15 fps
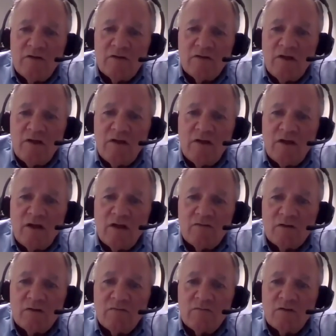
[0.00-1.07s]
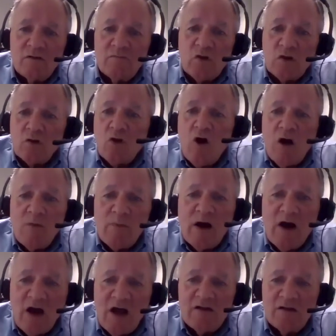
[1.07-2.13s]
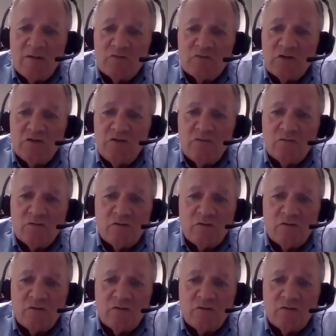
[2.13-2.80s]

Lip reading: the law behind them to do.